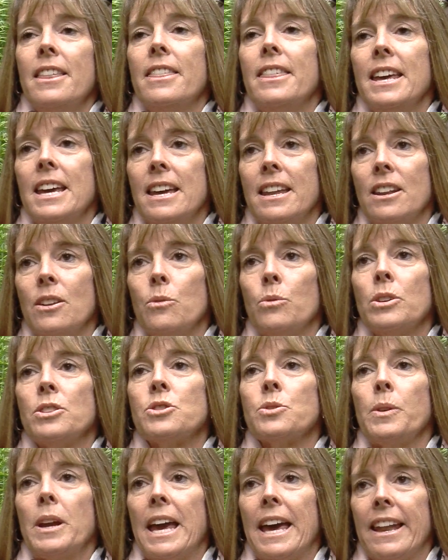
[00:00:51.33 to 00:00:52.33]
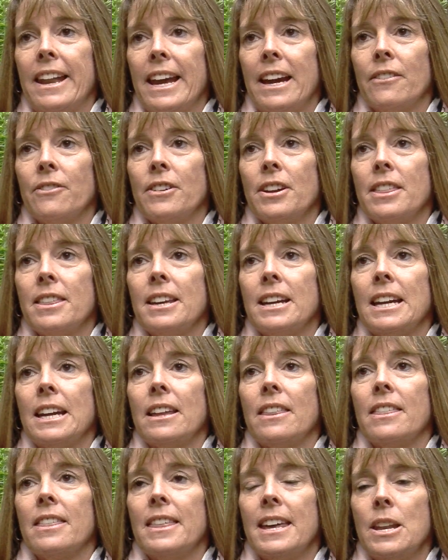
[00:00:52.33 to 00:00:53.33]
Then, once we had
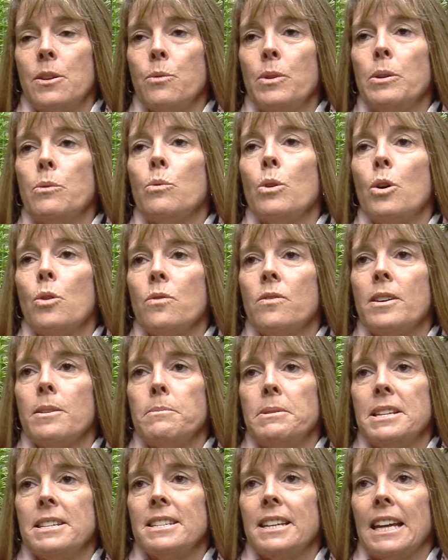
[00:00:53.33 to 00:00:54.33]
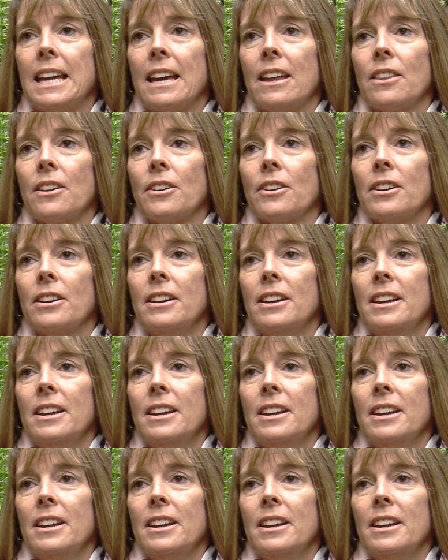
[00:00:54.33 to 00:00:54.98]
everything, then we wove them in together